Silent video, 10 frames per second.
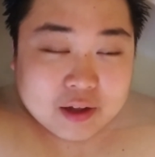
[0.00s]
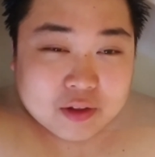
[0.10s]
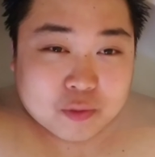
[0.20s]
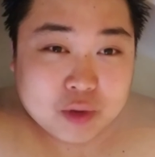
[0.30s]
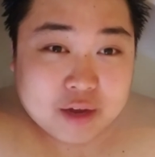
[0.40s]

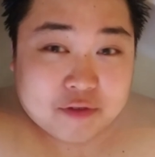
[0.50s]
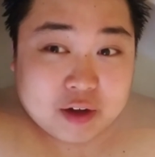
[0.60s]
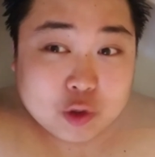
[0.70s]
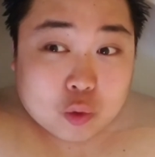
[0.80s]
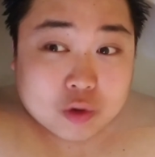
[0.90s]
We had
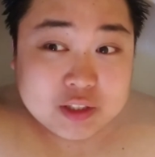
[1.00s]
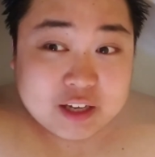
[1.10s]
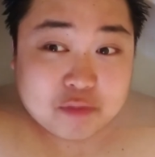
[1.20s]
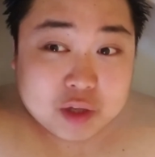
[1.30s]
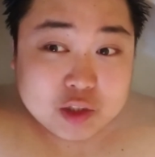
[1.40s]
found a
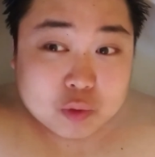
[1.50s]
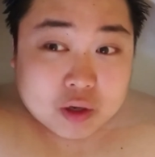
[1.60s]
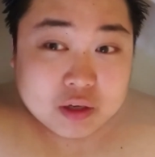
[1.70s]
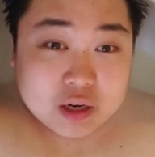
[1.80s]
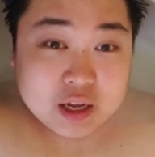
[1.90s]
quarterstaff
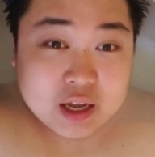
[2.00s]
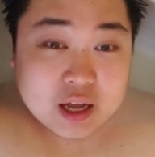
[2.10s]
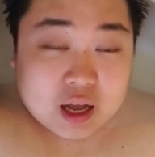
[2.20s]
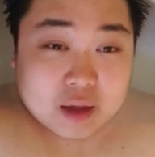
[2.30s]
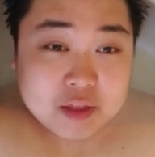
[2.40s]
+1.
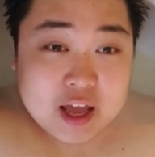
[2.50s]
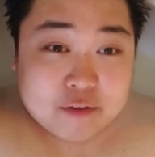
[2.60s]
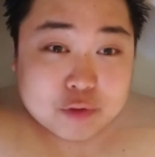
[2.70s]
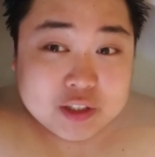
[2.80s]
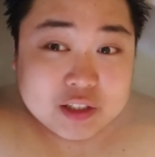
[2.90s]
They
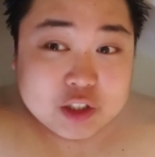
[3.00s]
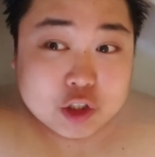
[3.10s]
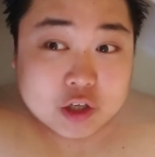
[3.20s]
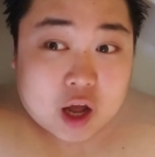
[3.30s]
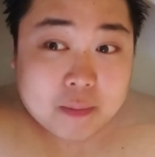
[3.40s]
have resistance
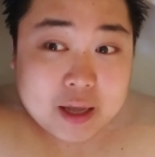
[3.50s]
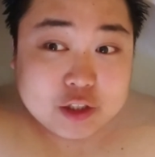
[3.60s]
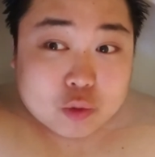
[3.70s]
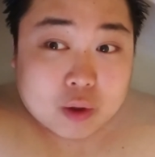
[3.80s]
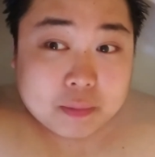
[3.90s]
to
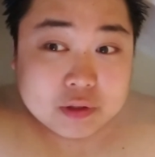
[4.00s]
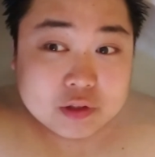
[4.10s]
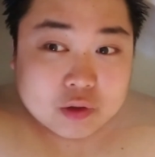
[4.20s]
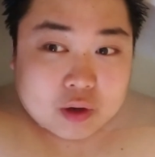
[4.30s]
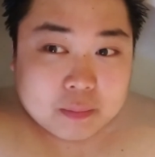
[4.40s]
non-magical weapons,
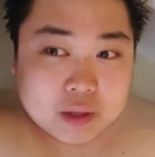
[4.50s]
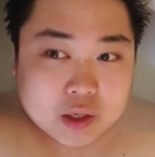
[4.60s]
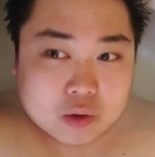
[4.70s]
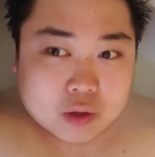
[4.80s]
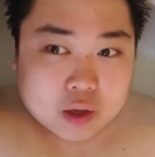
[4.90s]
so I'm
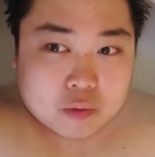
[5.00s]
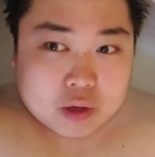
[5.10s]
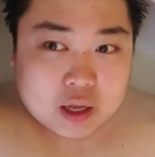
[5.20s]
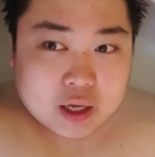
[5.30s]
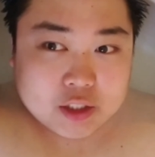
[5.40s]
like, okay, well,
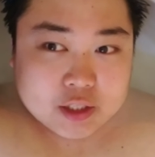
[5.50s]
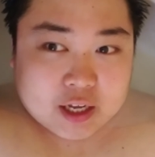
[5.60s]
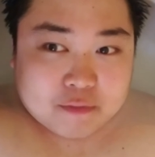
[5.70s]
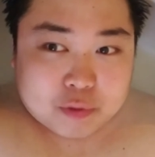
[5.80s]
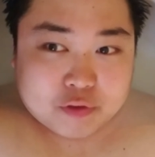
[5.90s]
I actually
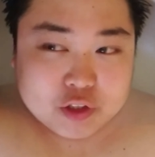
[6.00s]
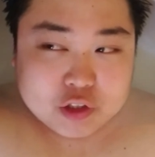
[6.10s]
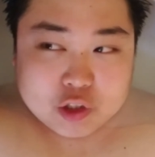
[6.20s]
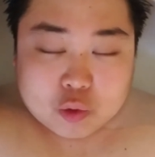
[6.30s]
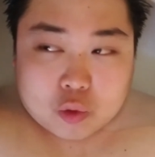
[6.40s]
have
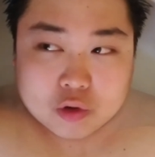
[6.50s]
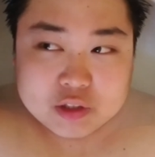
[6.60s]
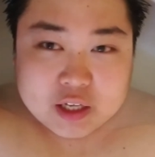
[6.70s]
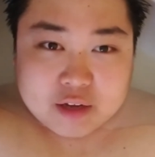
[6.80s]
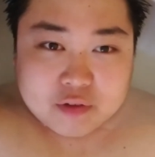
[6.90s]
proficiency in
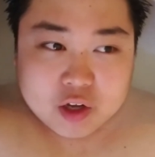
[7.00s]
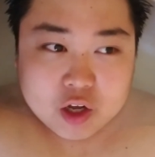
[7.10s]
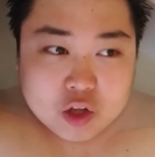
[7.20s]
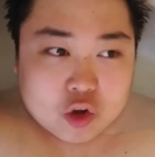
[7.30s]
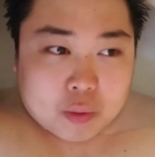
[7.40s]
quarterstaff.
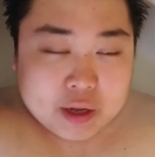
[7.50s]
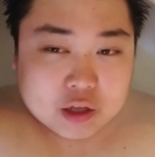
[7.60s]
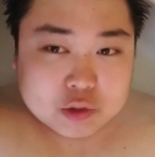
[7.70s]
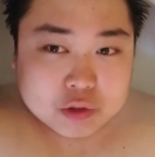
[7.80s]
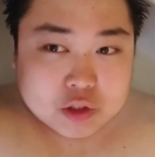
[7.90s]
Nobody
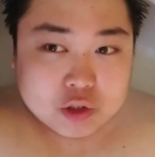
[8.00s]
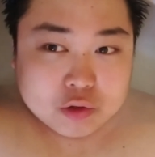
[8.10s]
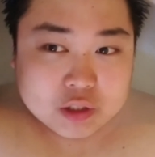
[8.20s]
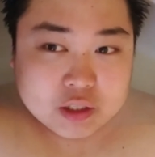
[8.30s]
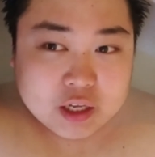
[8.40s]
else wants to
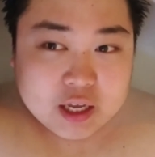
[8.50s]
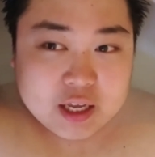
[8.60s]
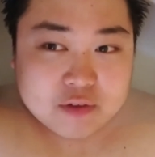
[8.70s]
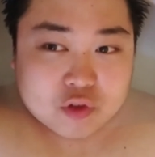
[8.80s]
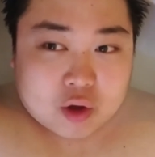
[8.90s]
use it.
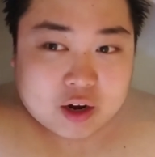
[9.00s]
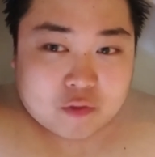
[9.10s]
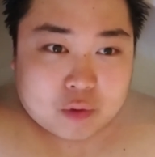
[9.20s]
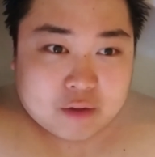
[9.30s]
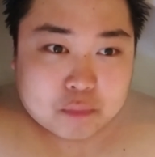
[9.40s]
Even though I
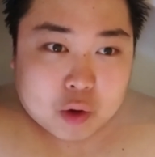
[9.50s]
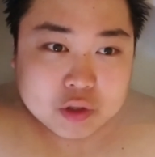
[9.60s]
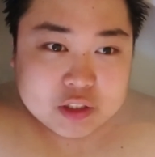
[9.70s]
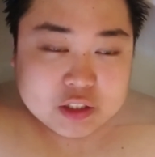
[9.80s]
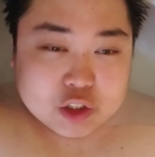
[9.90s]
don't have
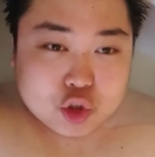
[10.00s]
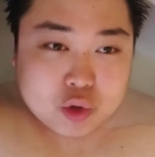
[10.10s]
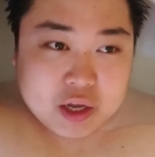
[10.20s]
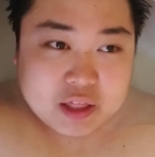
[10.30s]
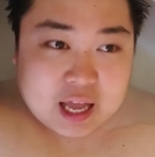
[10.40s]
bonuses in
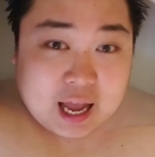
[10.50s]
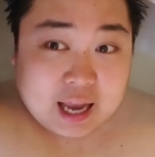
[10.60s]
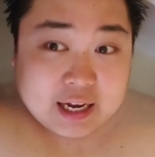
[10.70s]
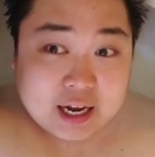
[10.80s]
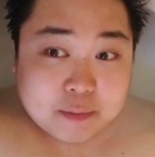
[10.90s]
strength,
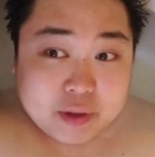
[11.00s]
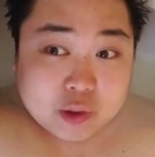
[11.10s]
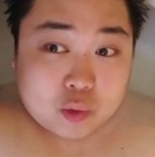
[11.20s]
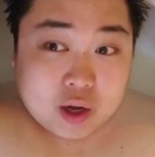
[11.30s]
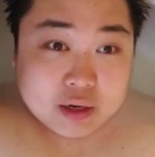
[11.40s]
I gotta be
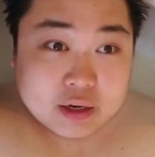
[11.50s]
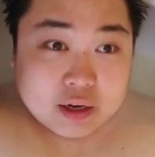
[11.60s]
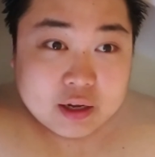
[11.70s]
the one.